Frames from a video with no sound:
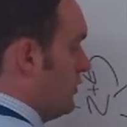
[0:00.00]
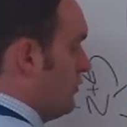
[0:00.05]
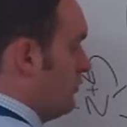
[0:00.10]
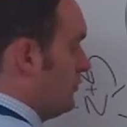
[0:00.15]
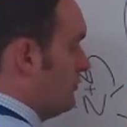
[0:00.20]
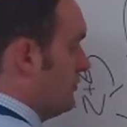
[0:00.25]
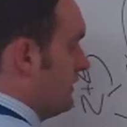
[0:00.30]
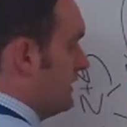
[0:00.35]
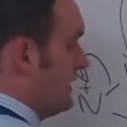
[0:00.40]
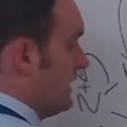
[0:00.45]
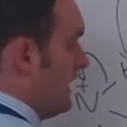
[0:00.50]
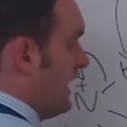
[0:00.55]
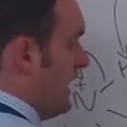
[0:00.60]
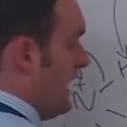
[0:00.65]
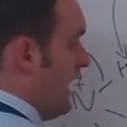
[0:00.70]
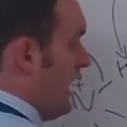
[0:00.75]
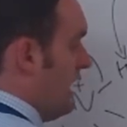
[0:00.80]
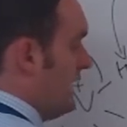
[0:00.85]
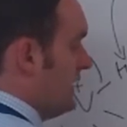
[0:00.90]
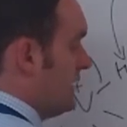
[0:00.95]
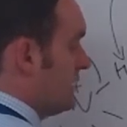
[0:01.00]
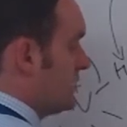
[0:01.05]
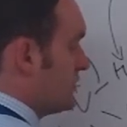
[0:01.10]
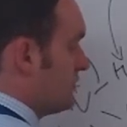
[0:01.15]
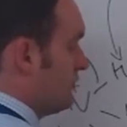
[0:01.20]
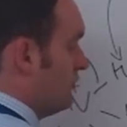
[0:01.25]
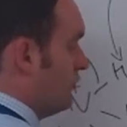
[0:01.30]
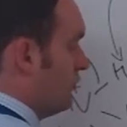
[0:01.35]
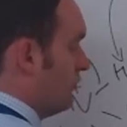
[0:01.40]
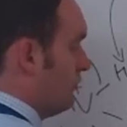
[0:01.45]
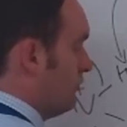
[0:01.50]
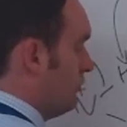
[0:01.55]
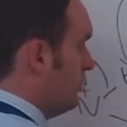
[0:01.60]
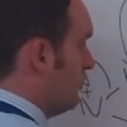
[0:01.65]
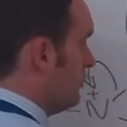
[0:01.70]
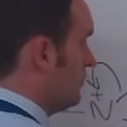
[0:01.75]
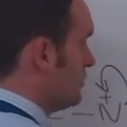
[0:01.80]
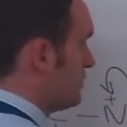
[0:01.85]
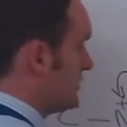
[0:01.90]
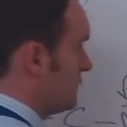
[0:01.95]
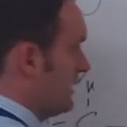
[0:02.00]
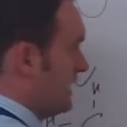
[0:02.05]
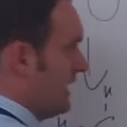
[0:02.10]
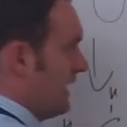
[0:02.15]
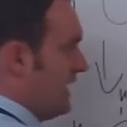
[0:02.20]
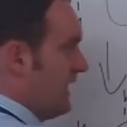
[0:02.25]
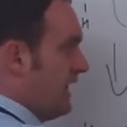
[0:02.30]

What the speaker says: would be NH4+,